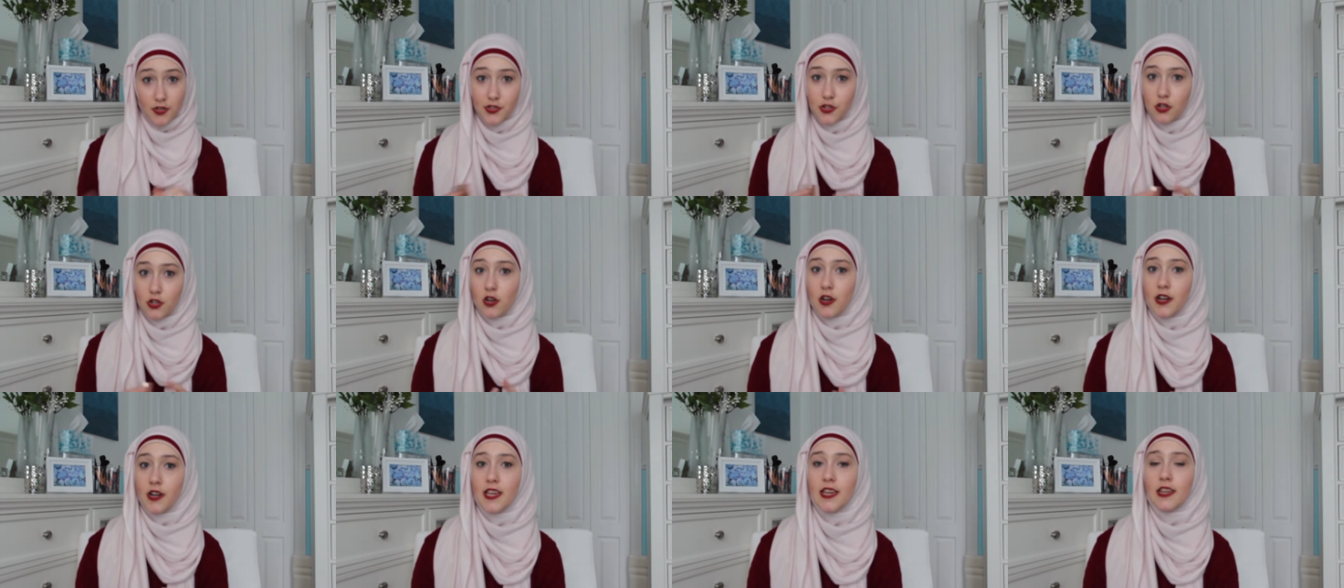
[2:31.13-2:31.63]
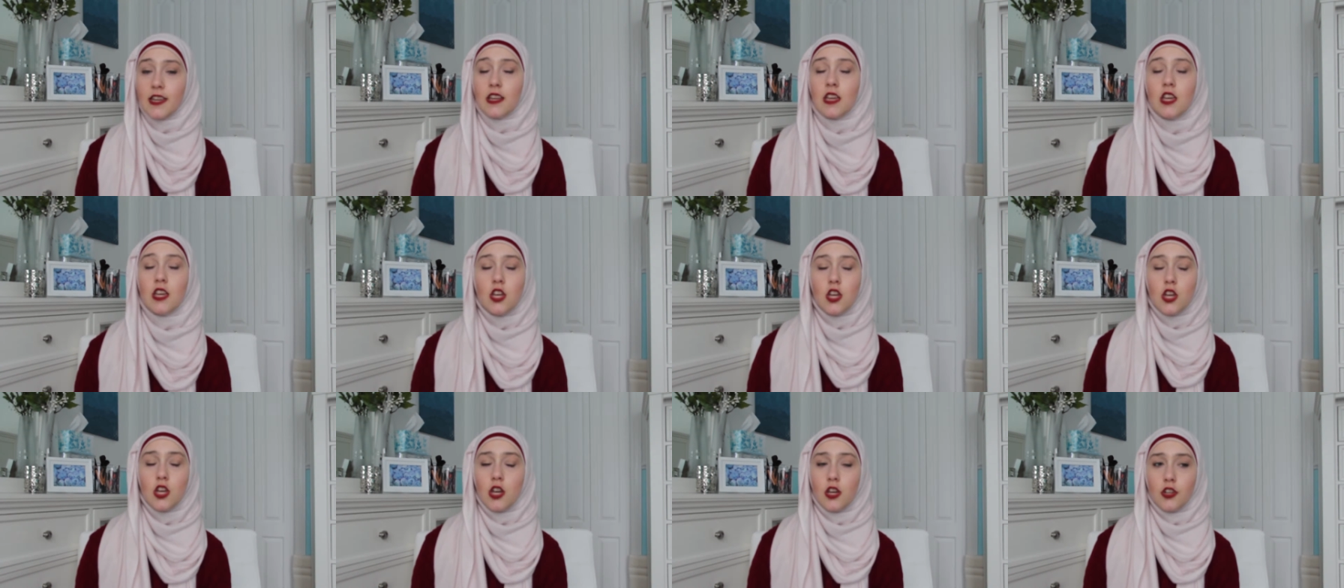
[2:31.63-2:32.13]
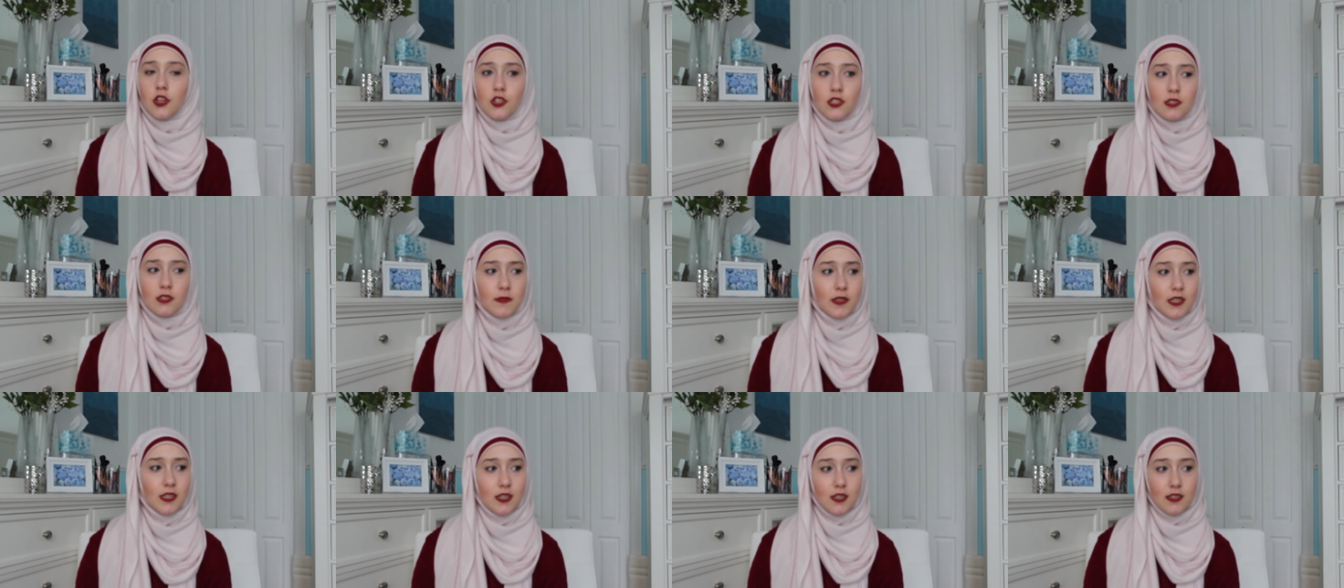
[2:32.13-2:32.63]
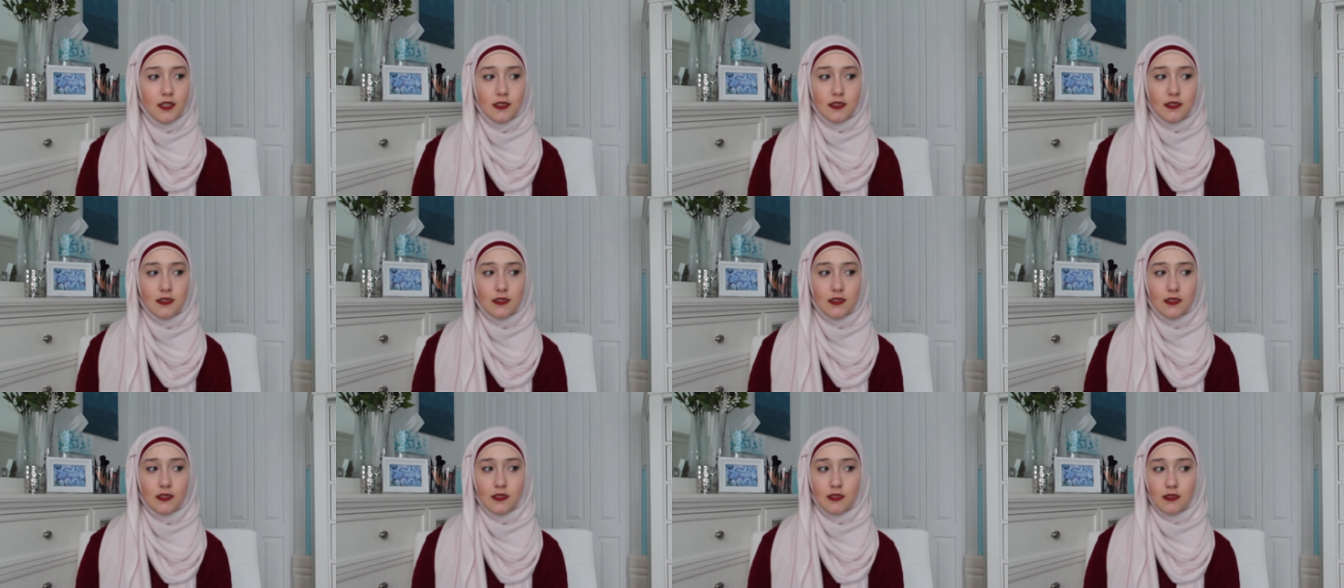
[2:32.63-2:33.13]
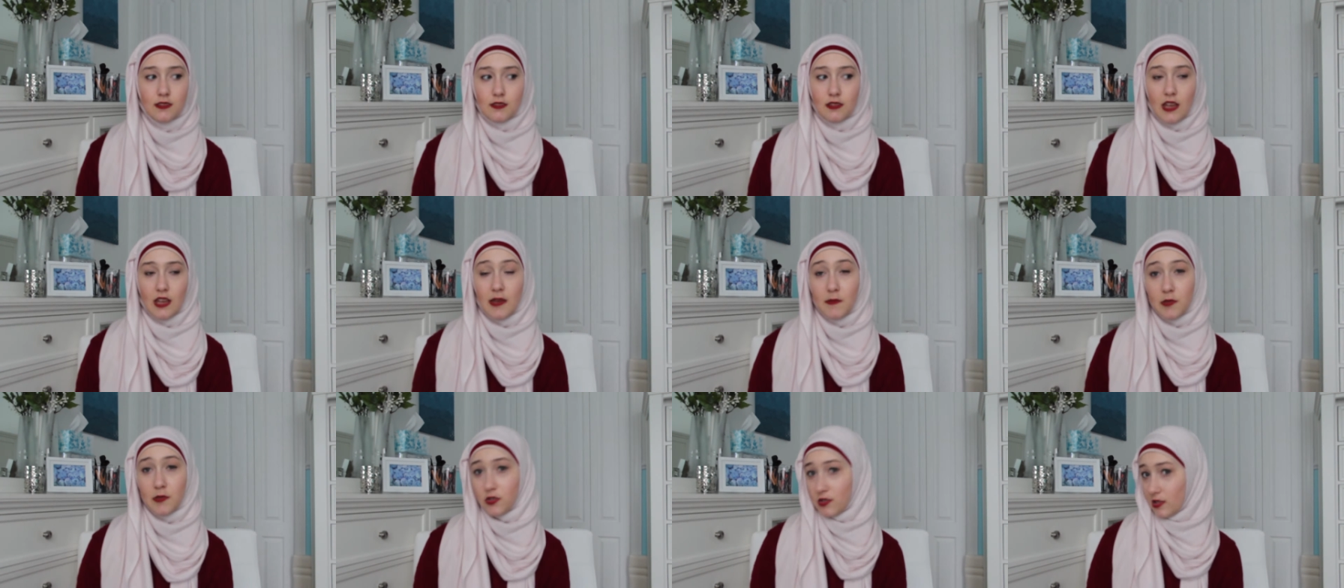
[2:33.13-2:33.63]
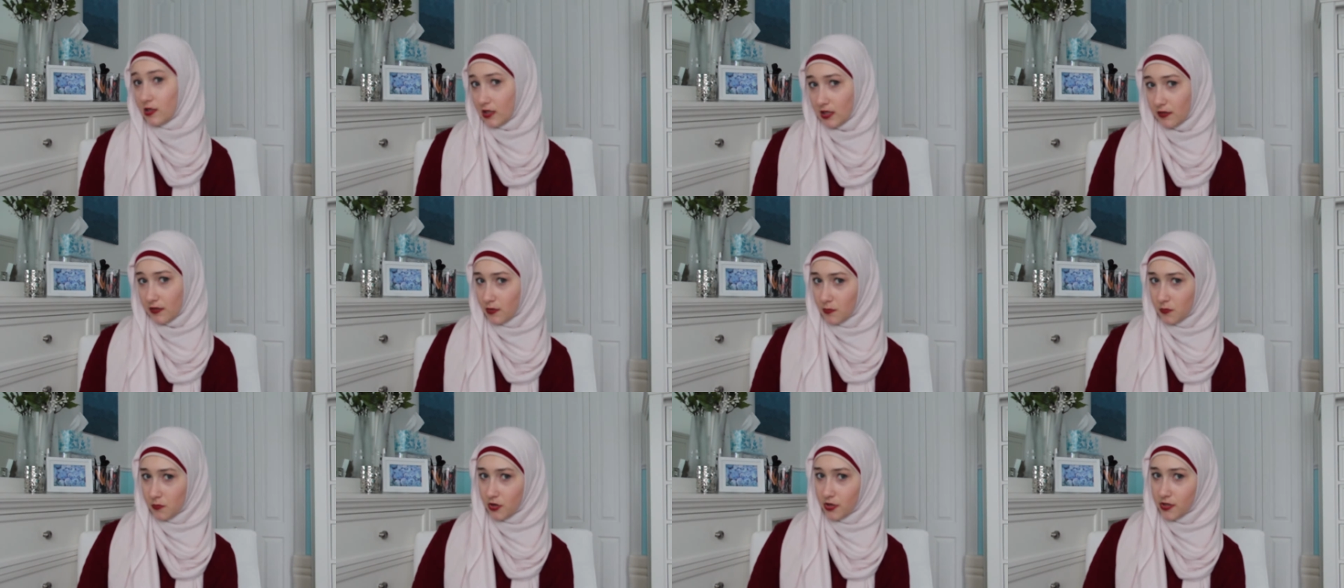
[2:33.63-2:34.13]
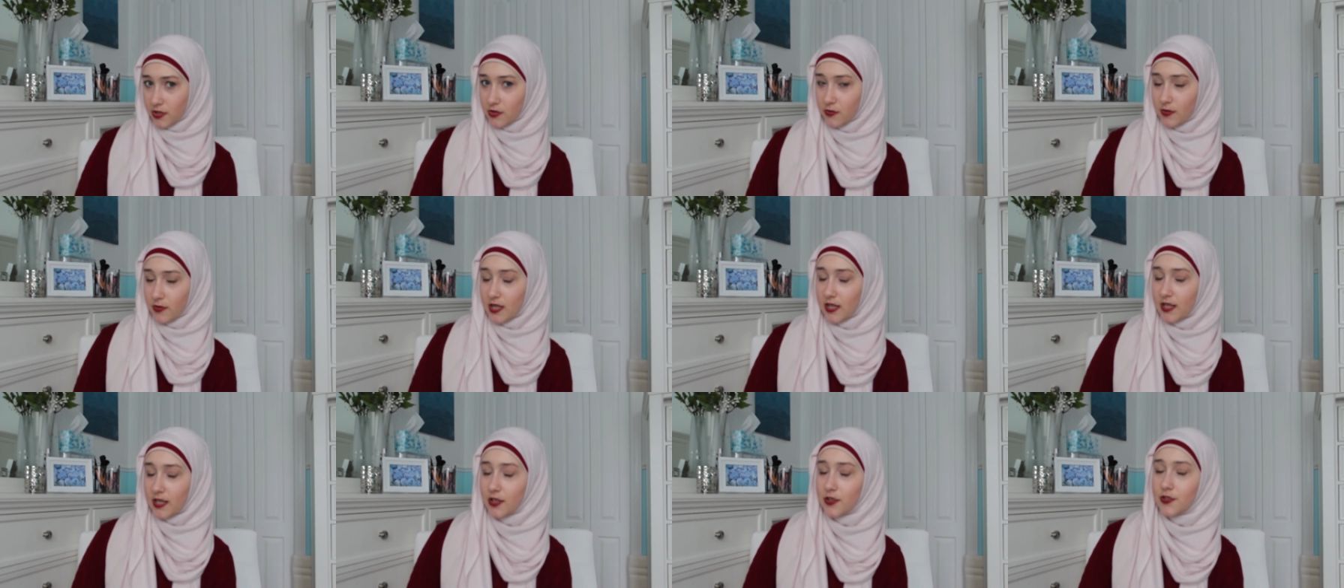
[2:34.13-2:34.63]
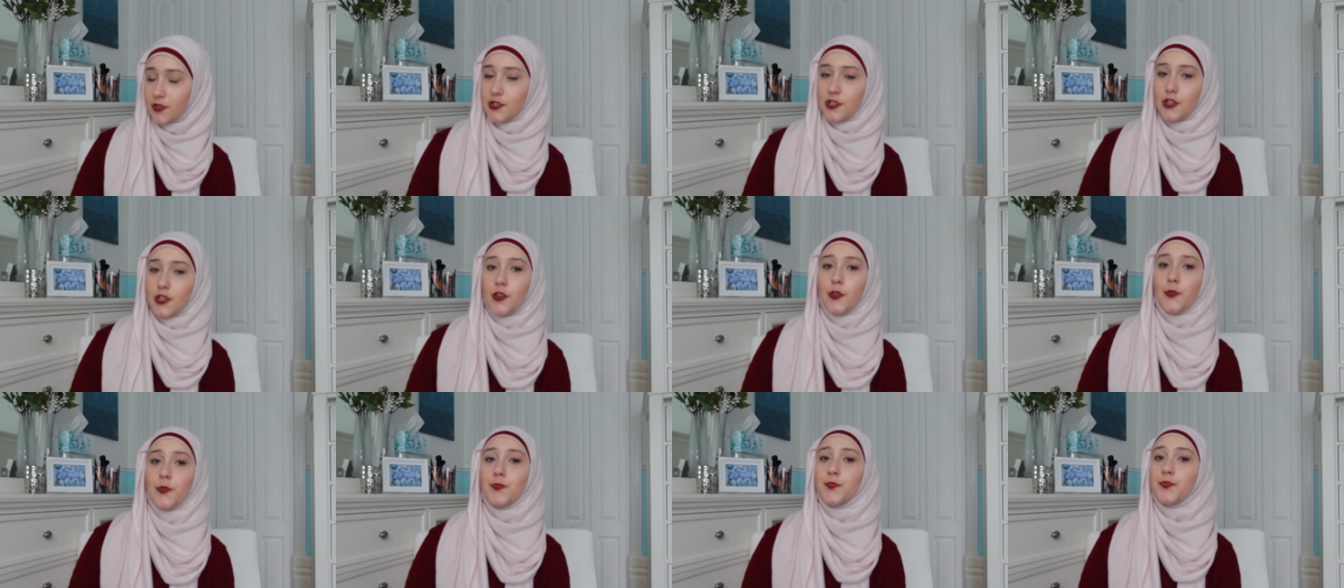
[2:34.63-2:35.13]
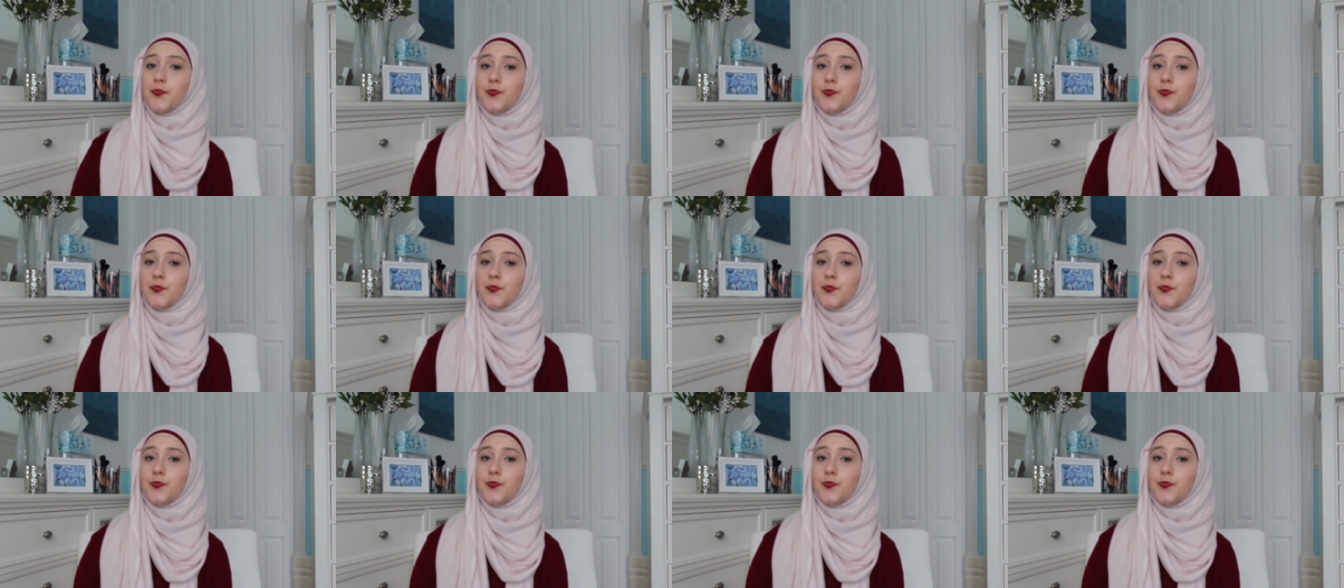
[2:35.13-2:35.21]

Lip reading: on it, just because I'm using a different bronzer right now, so